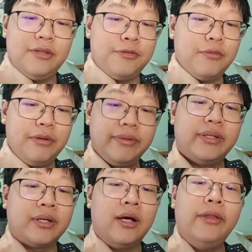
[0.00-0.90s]
If you reveal
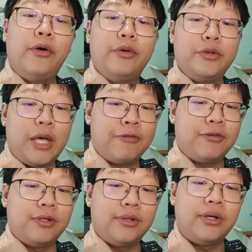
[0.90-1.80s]
the card, or you have
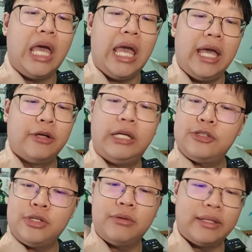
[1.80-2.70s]
a
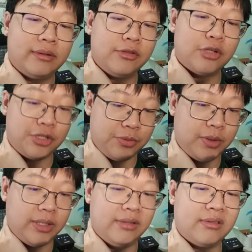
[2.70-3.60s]
Grade 3 Greater
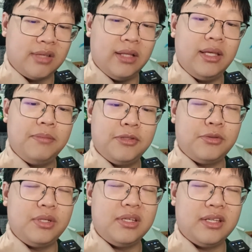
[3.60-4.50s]
Drajeweled in his card name, this
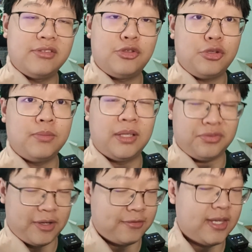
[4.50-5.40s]
unit gets shield plus
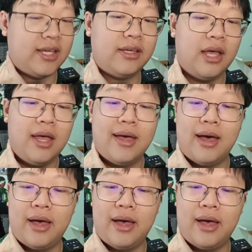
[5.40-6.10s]
5k.